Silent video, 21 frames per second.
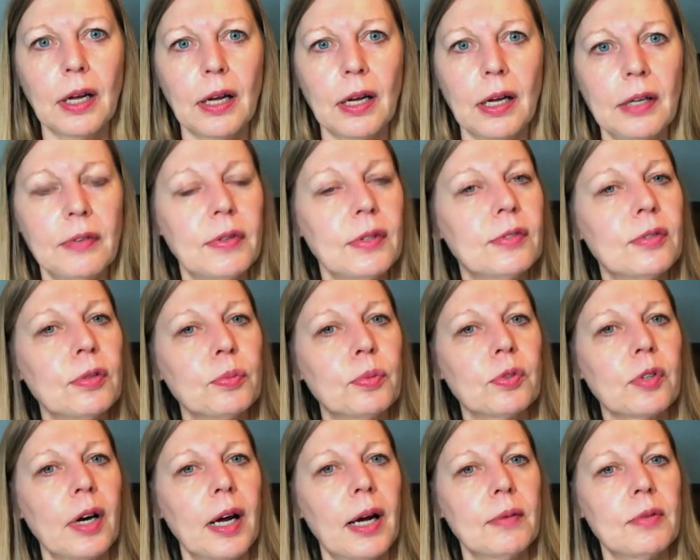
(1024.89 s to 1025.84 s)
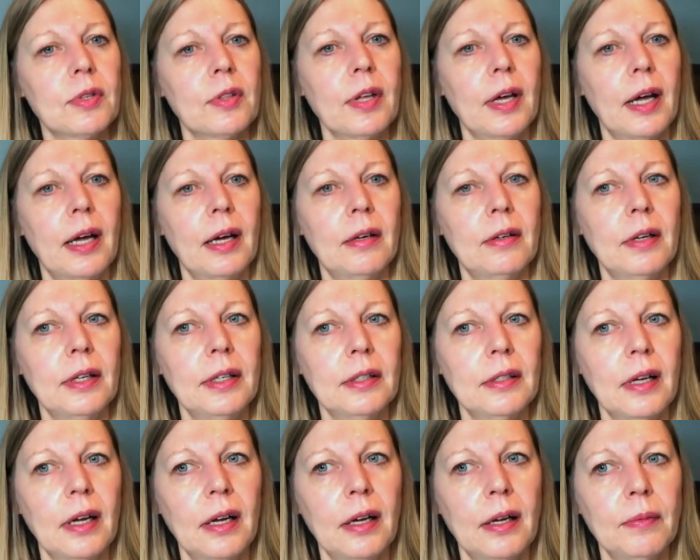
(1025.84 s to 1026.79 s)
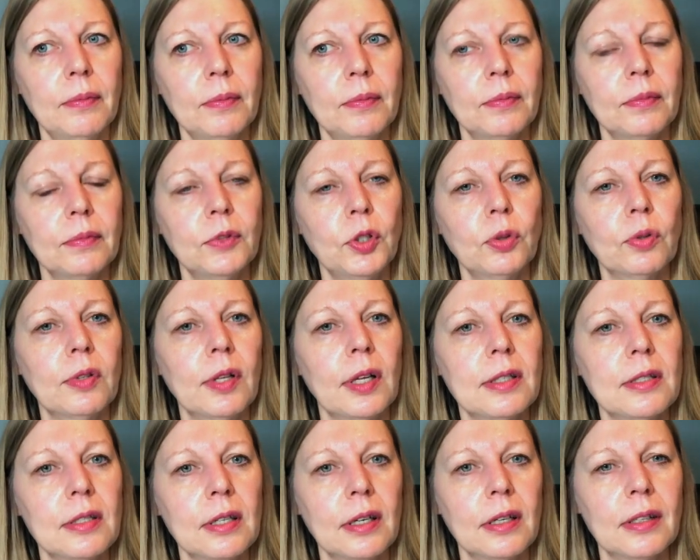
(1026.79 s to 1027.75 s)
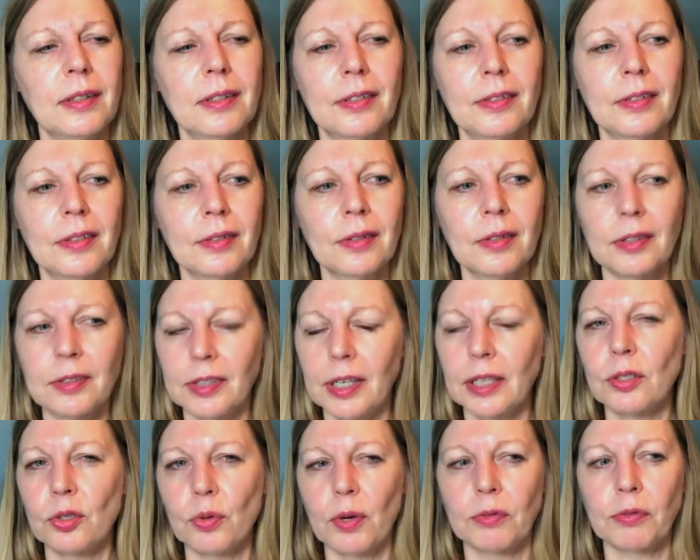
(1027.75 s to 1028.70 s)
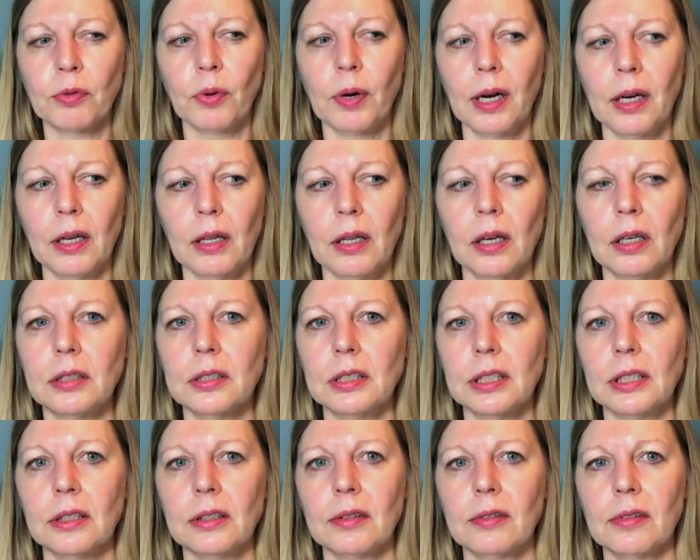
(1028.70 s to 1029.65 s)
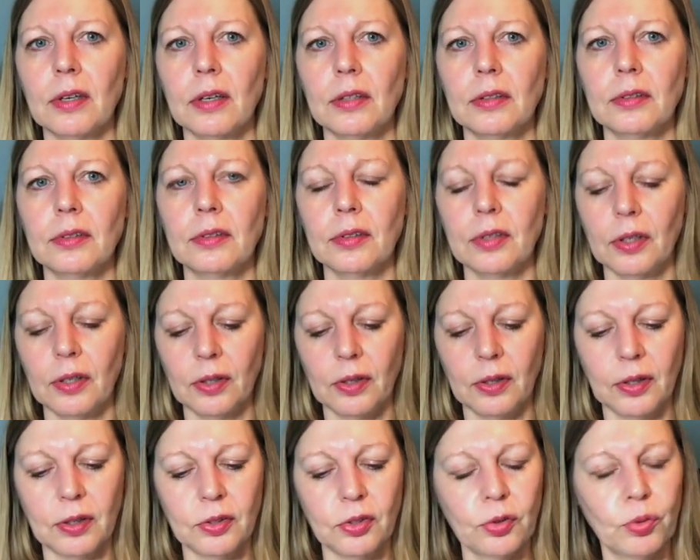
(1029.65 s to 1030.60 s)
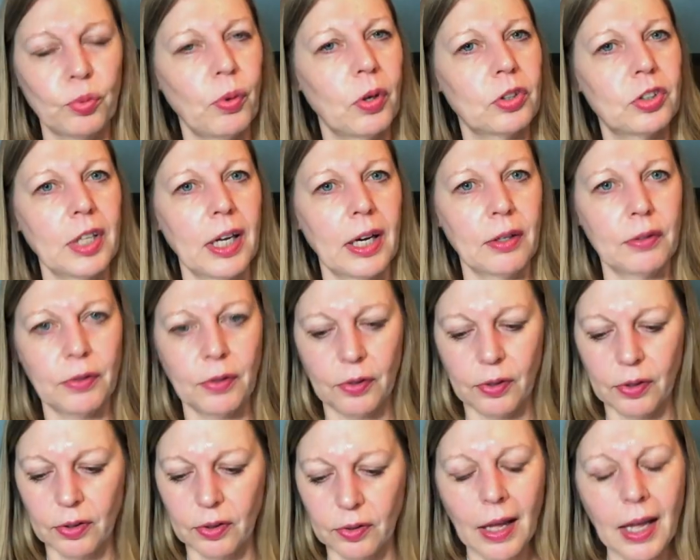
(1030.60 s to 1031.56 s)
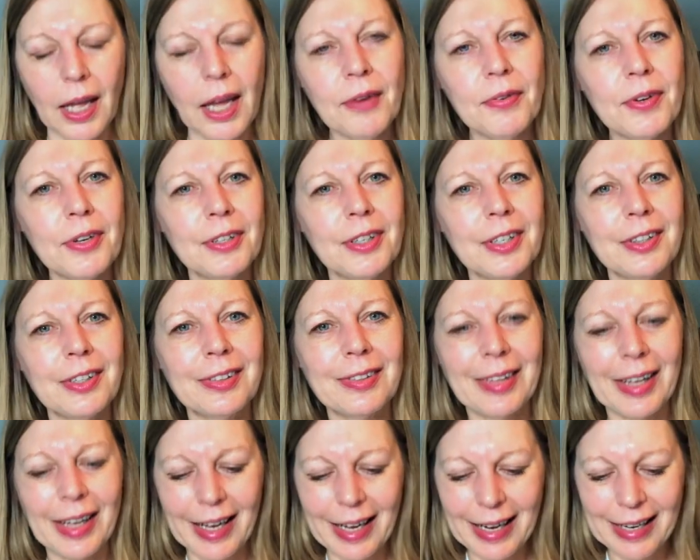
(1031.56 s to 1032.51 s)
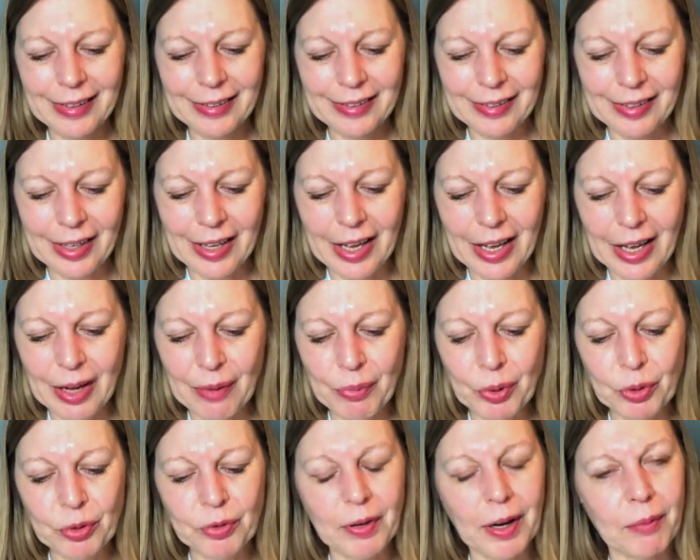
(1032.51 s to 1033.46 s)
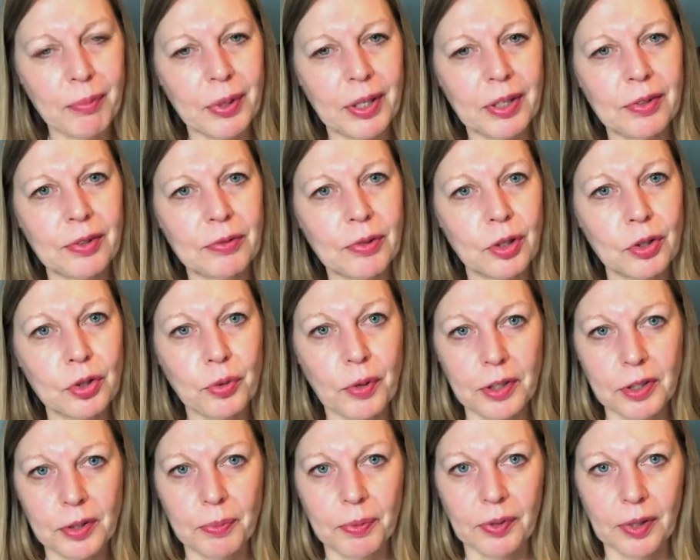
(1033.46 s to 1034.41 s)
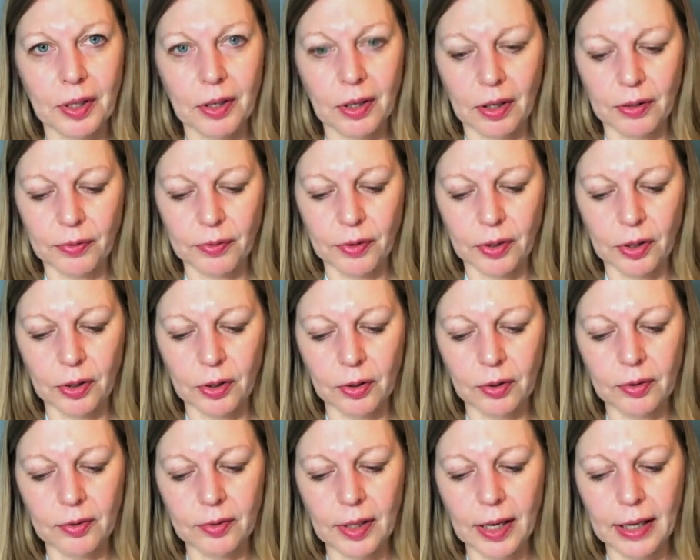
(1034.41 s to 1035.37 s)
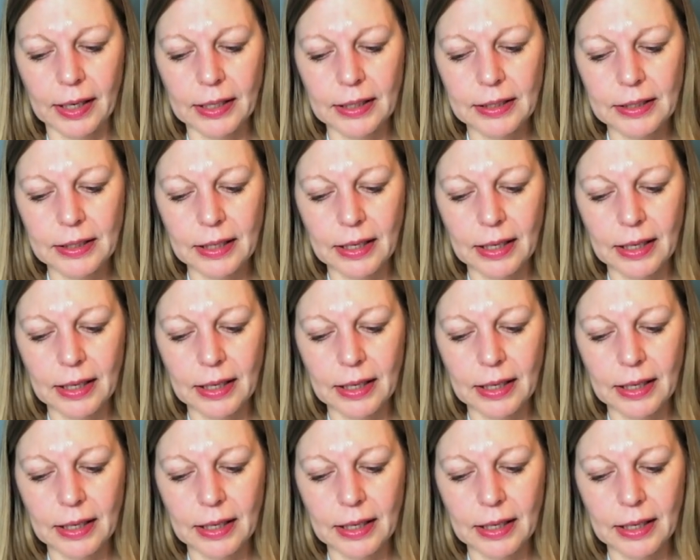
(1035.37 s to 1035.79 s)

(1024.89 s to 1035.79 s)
If you subscribe to their newsletter, they tend to have quite a lot of deals on, so just watch out for those. If you're in the States, Mood Fabrics have got 20% off the whole site.